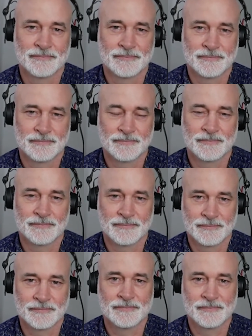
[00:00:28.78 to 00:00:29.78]

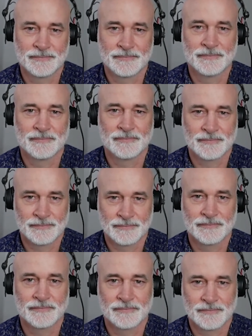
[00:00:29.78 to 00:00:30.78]

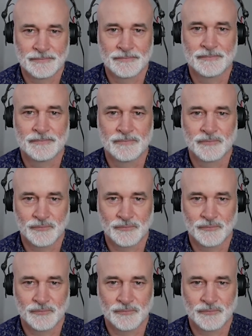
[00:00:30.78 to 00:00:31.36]
The person shown says nothing.